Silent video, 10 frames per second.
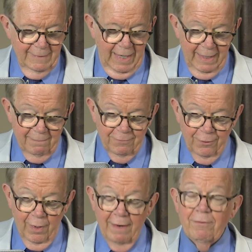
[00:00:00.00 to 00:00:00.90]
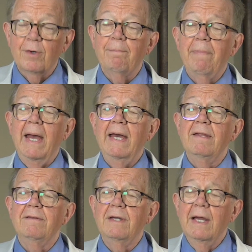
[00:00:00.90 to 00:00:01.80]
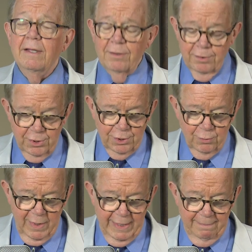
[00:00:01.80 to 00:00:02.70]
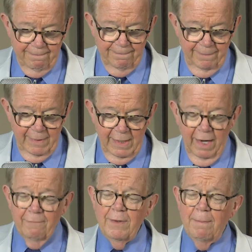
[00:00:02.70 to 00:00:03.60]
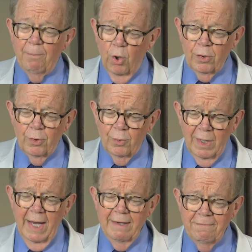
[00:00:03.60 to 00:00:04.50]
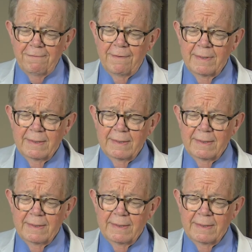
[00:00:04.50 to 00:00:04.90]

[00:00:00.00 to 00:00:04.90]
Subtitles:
I am forever bathed in the stream of immortal life.